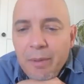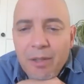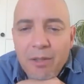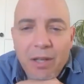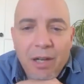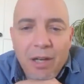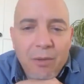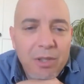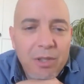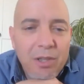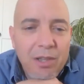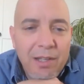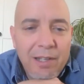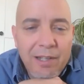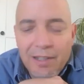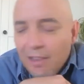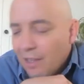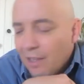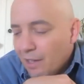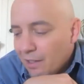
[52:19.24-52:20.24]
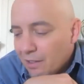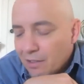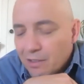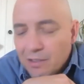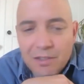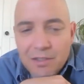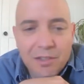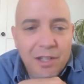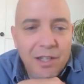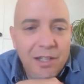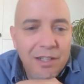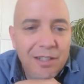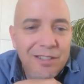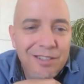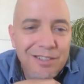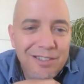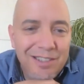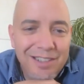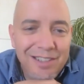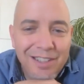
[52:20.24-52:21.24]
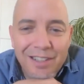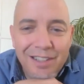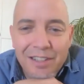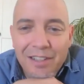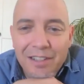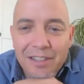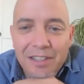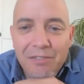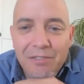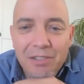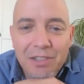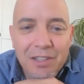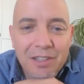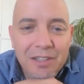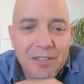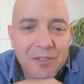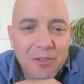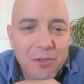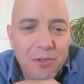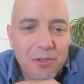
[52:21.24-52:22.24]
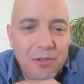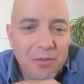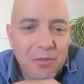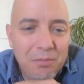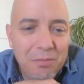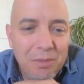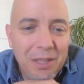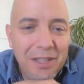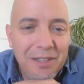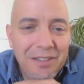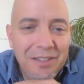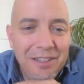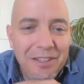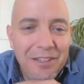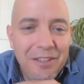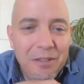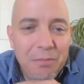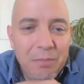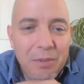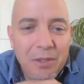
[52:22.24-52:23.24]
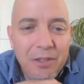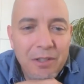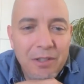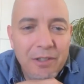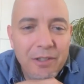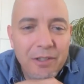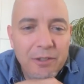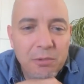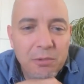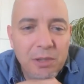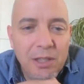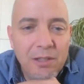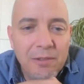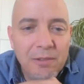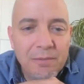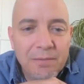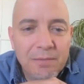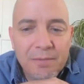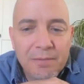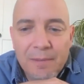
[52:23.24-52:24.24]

mean, I would think that snakes and even lizards might end up in there as well.